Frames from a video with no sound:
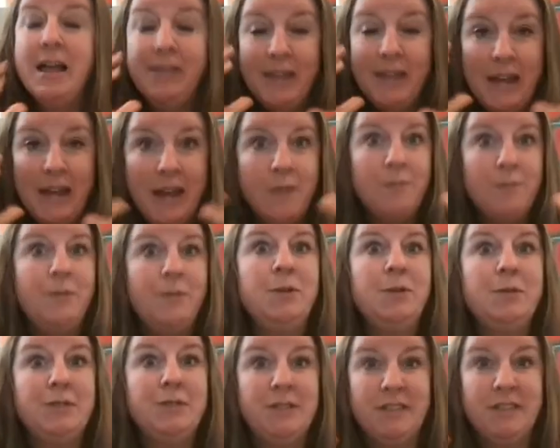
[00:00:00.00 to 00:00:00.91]
that
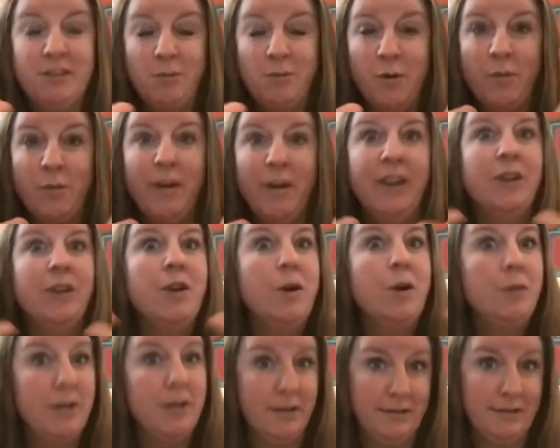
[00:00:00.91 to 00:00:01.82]
influences what we
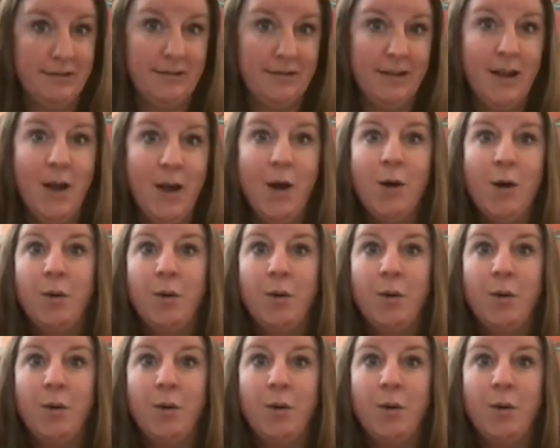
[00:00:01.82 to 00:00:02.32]
notice,